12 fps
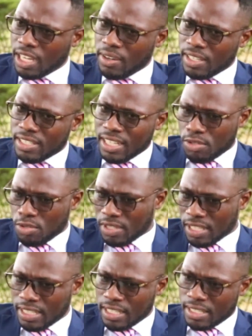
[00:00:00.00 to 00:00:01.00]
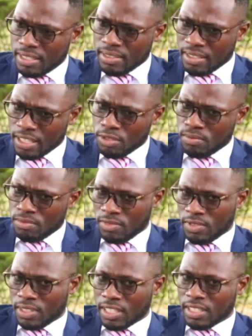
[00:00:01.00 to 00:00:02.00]
Now, is that to suggest
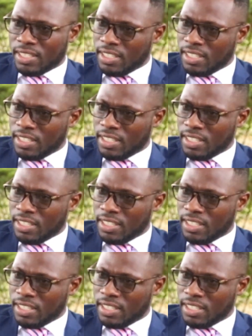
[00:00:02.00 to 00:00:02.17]
the